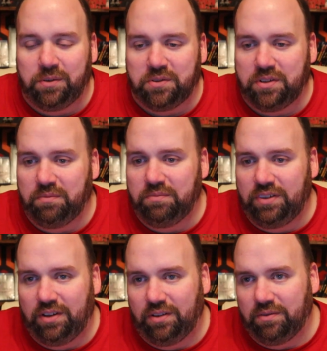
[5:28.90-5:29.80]
or some,
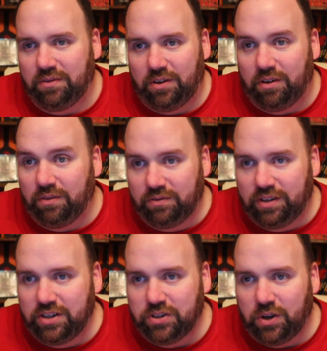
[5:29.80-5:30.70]
you know, or
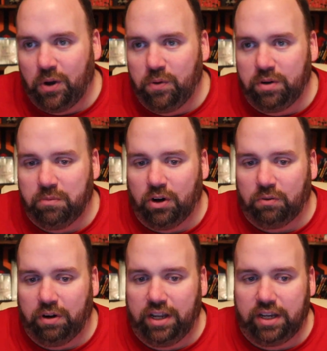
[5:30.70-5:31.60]
they just own them
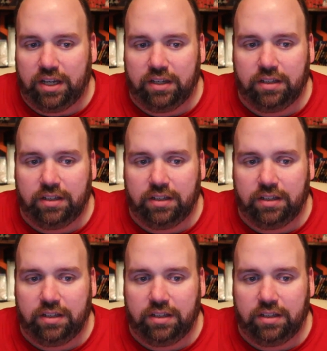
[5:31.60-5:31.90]
already.